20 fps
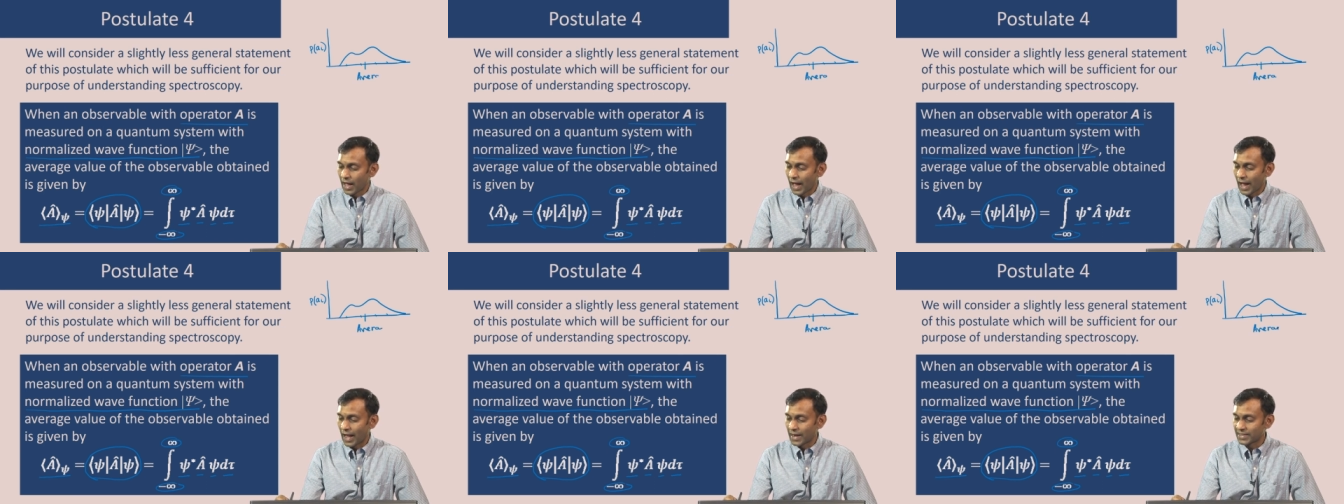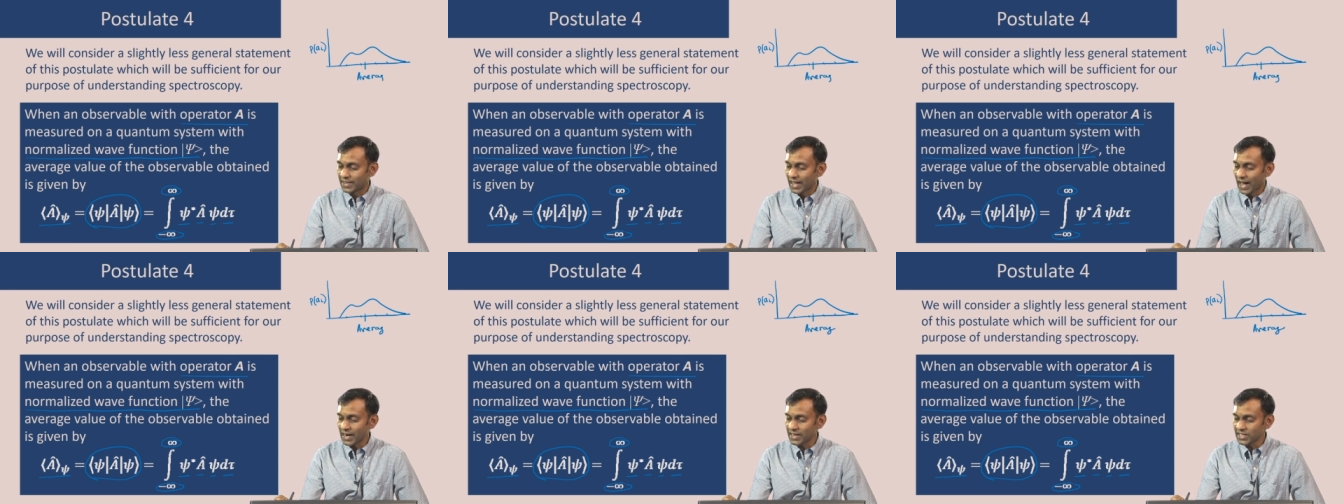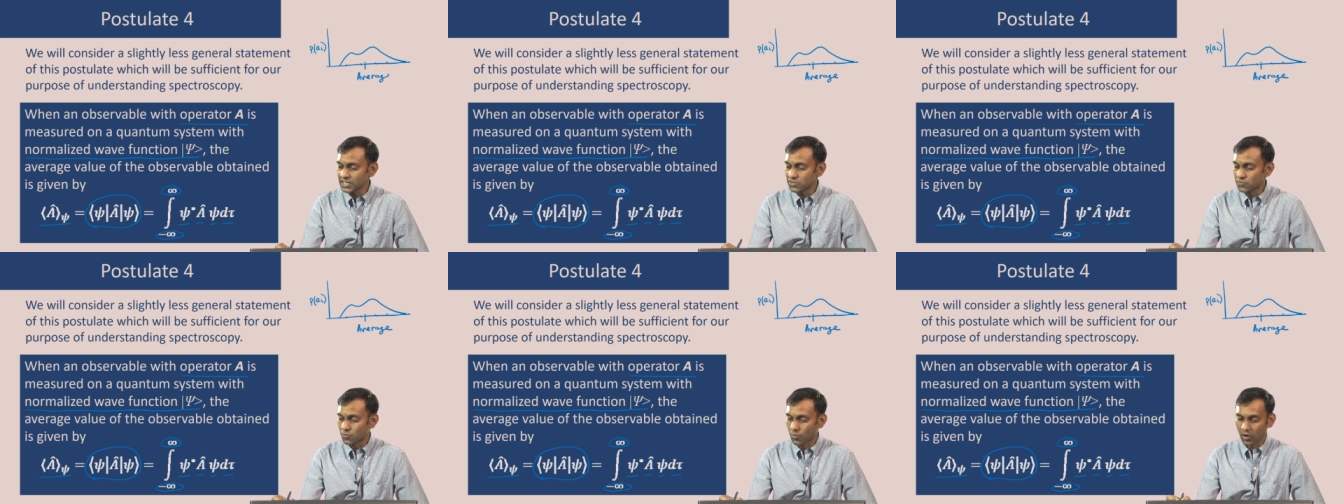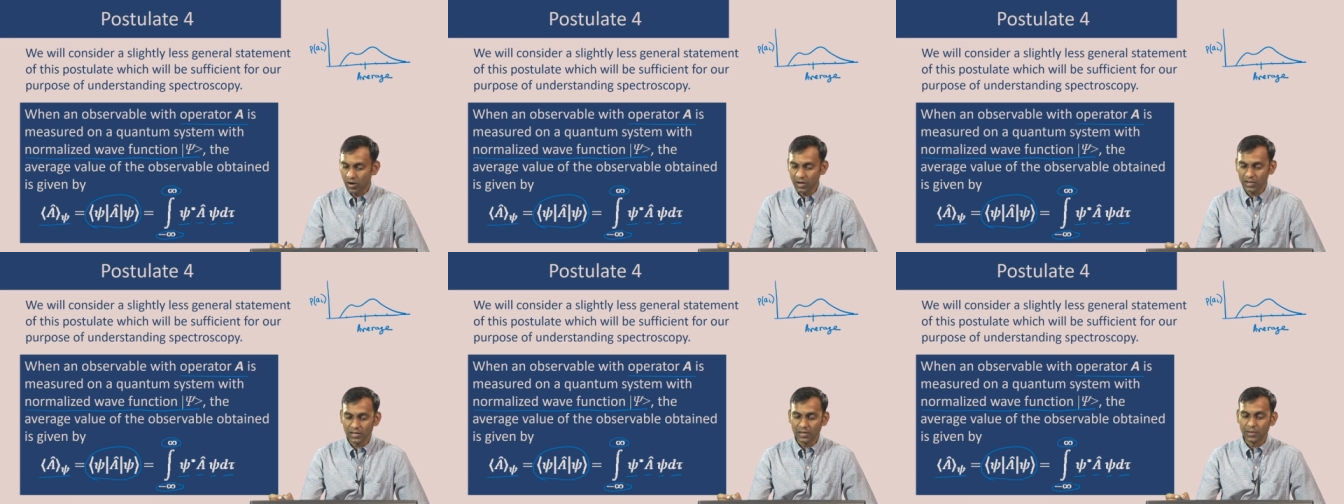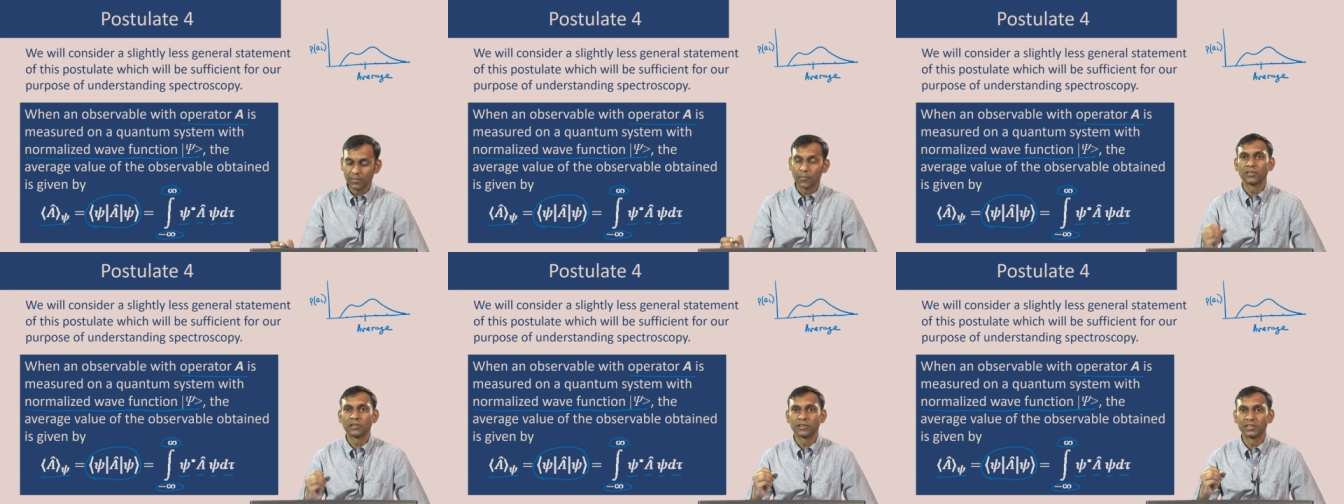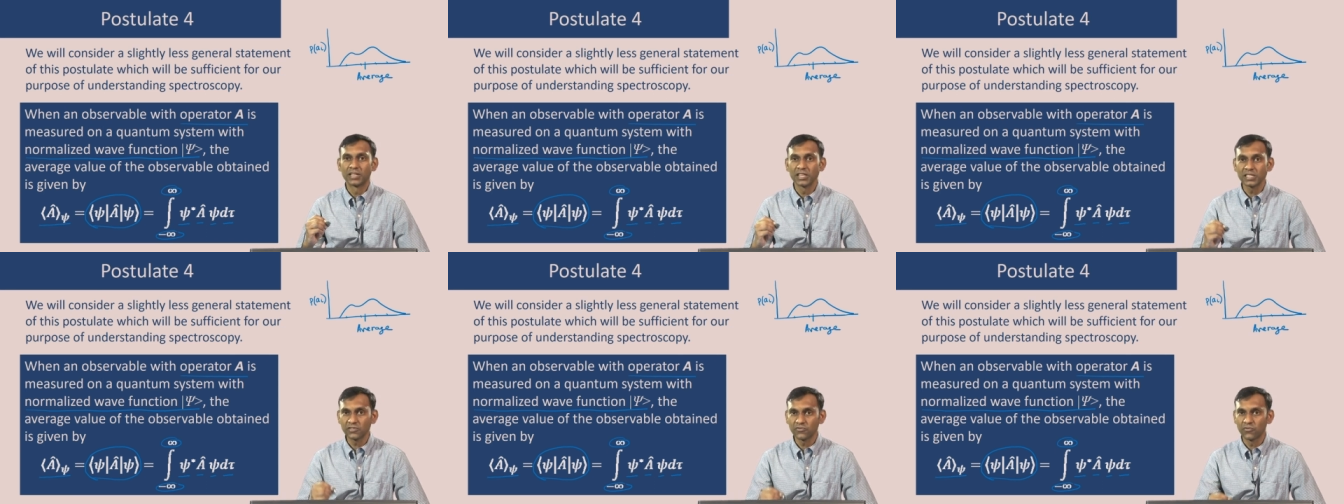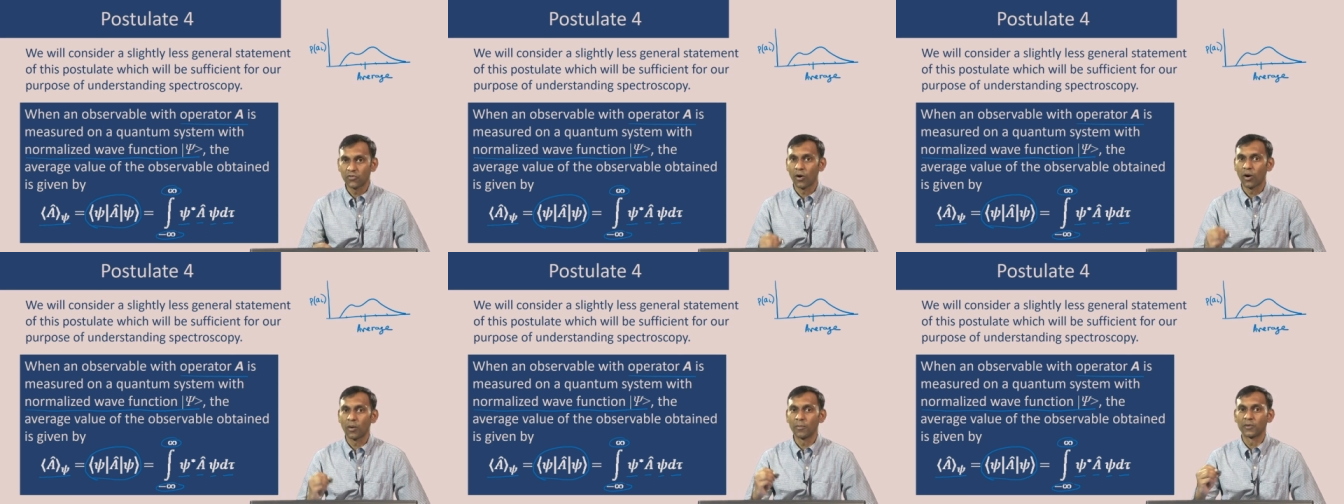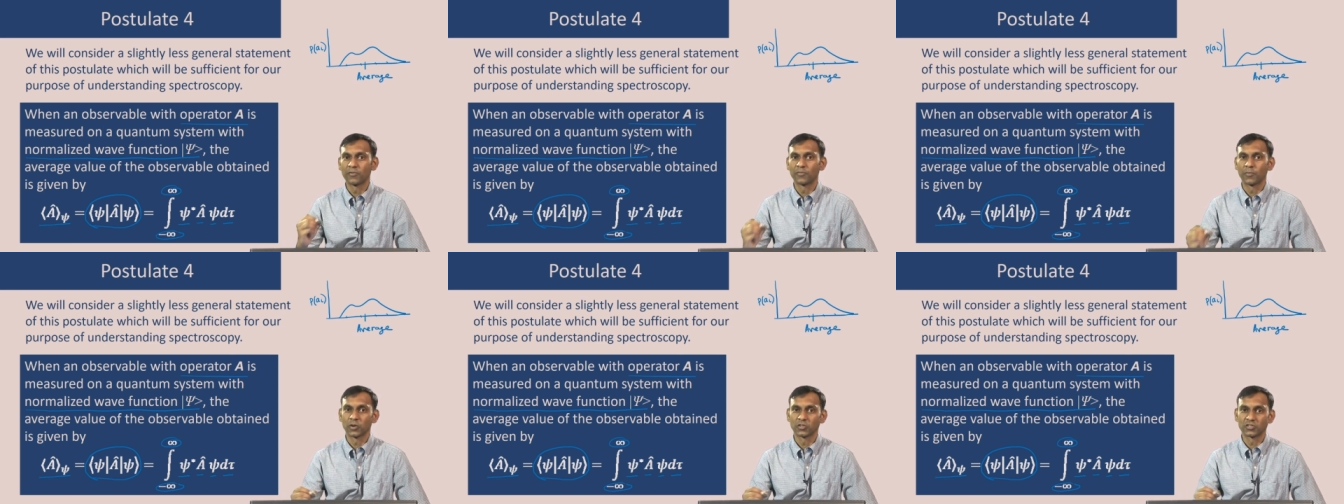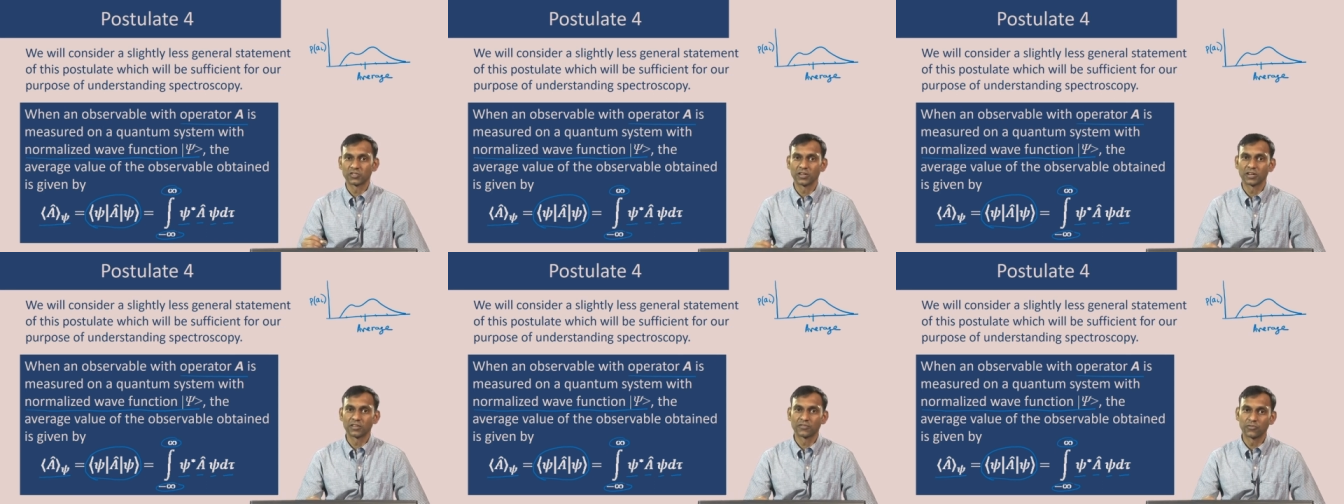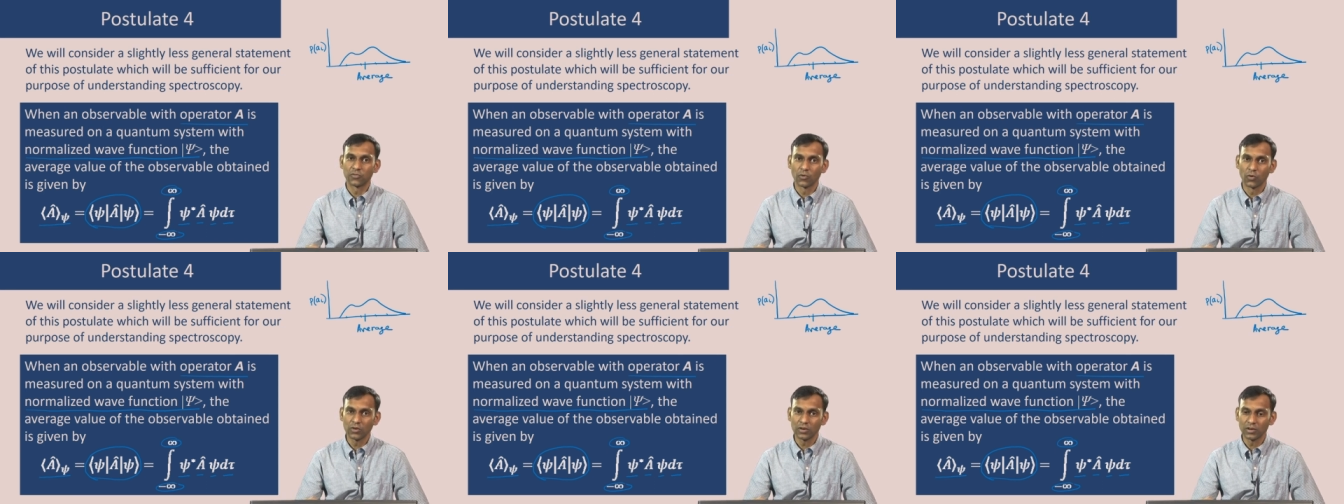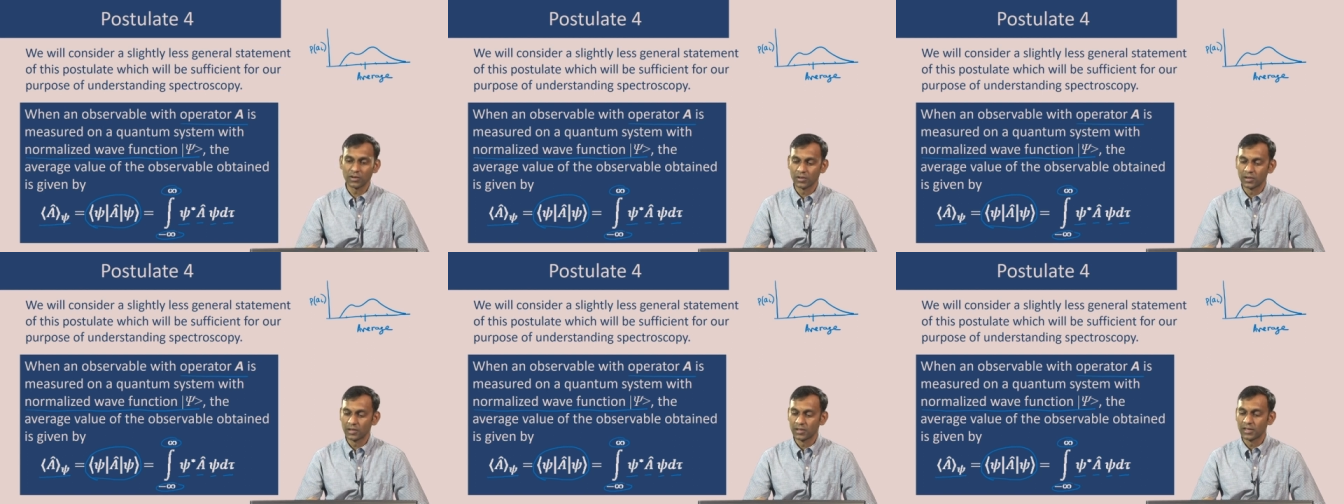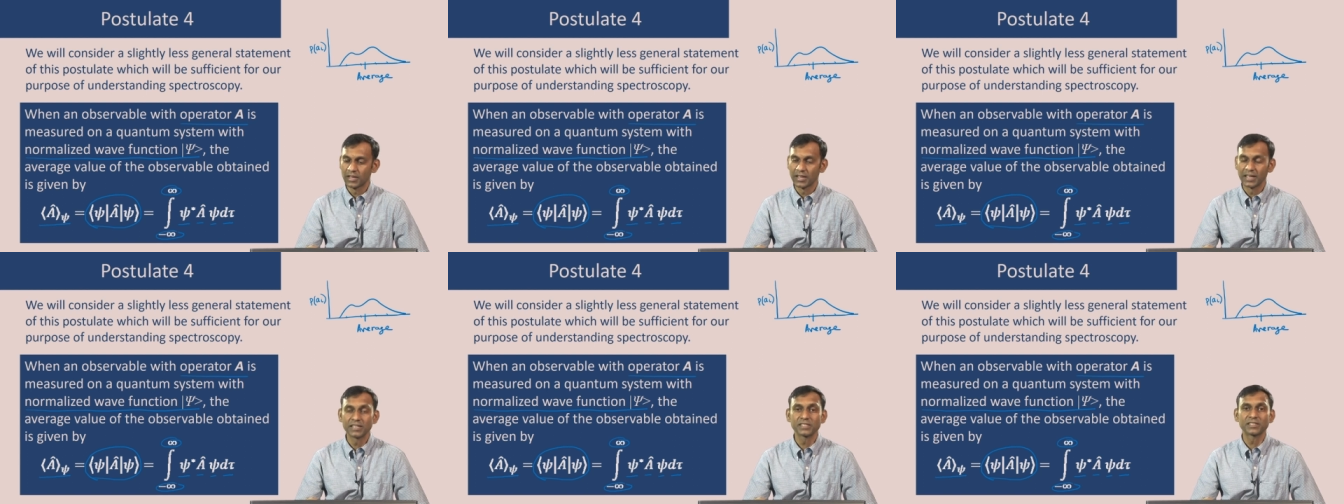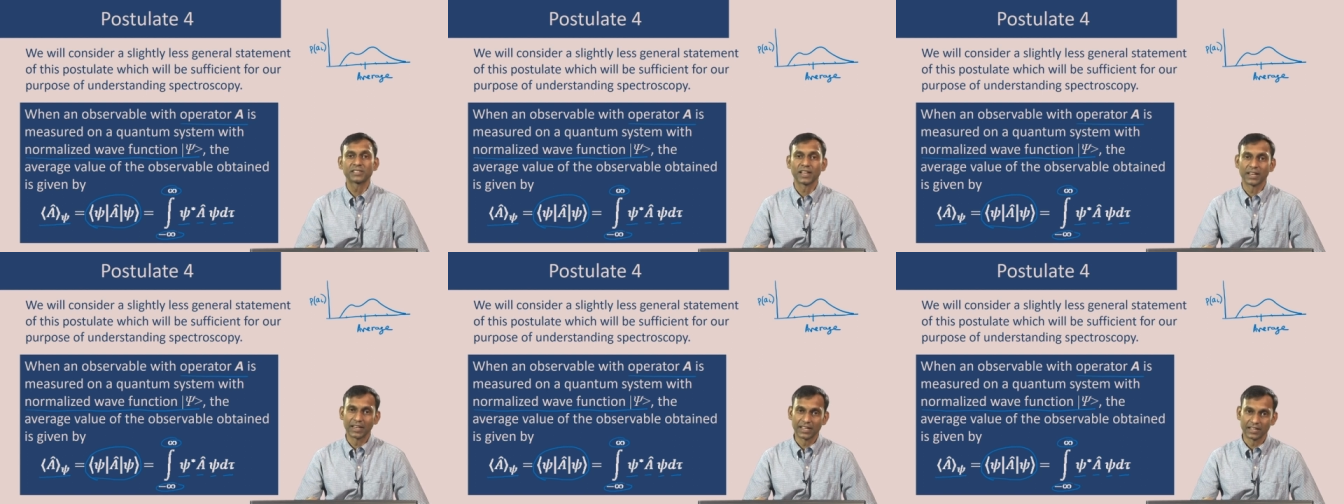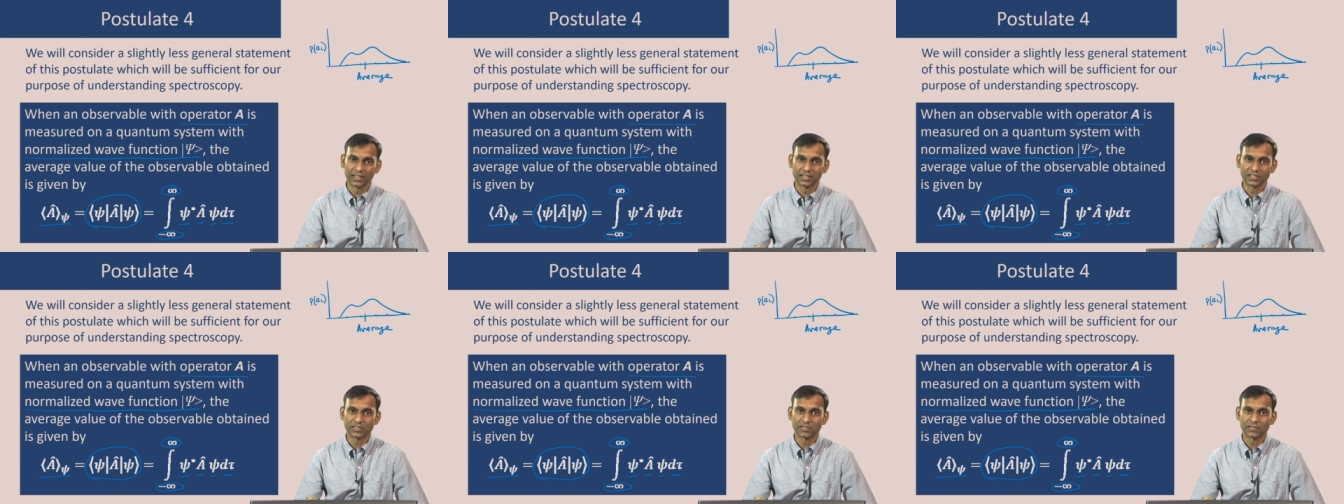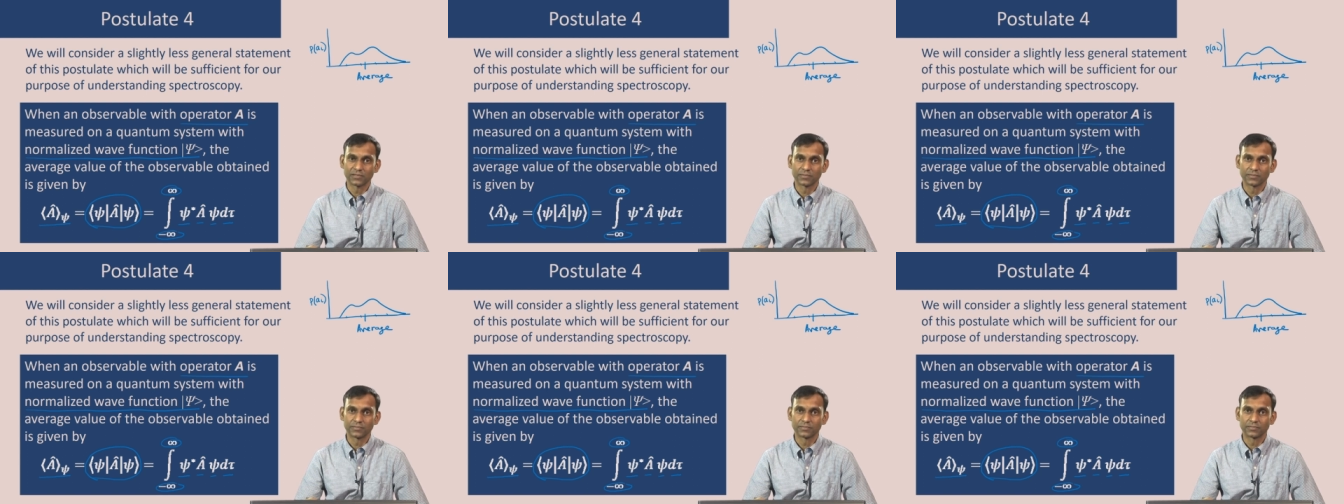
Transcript: And that is what this form of postulate 4 is telling us.